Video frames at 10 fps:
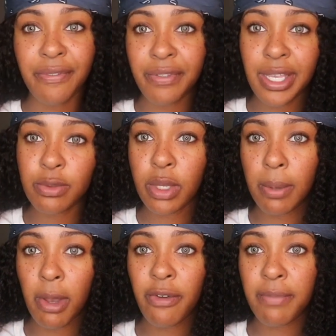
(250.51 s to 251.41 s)
flakes would
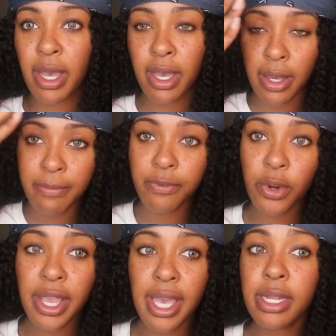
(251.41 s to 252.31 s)
come off my
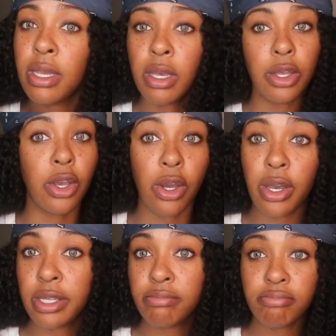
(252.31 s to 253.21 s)
forehead,
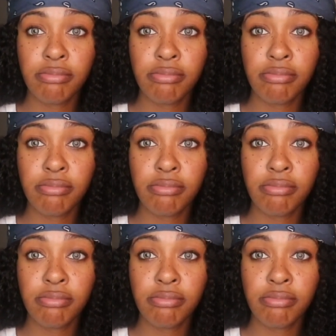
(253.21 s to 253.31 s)
gone.